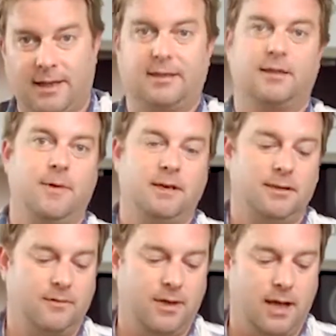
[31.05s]
less
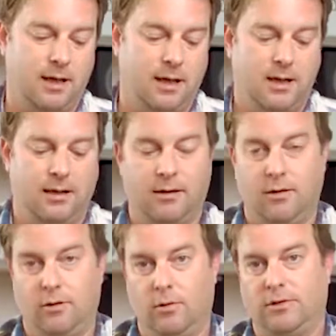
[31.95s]
expensive than the
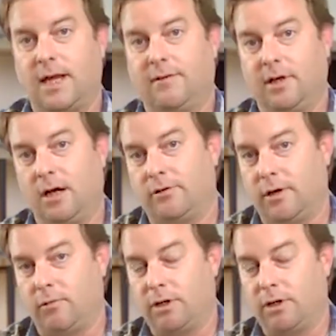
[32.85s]
new 700,